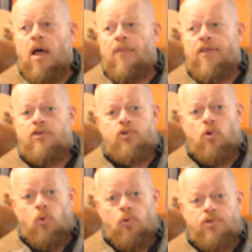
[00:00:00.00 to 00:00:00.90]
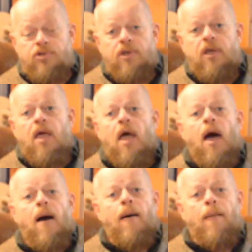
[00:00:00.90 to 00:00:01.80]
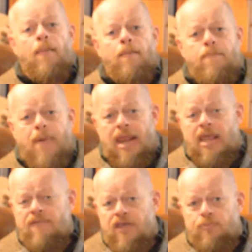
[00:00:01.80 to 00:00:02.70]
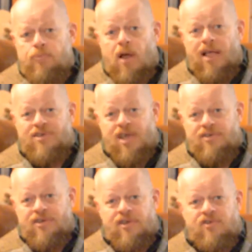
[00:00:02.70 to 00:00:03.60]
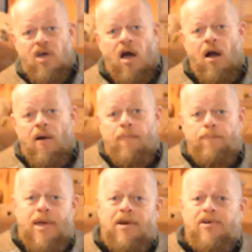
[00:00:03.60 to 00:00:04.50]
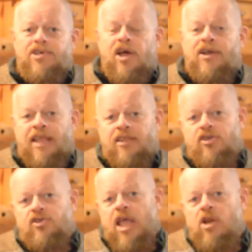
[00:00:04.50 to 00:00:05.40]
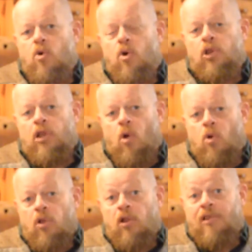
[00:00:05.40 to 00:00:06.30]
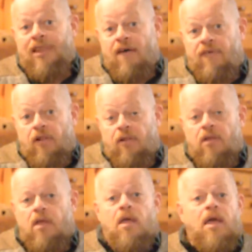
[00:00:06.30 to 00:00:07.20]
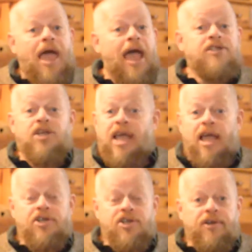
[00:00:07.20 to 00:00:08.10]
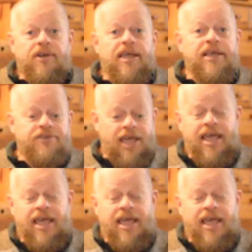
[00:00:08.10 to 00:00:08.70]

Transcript: these tools, many of these processes are better done at the state or local level. Education is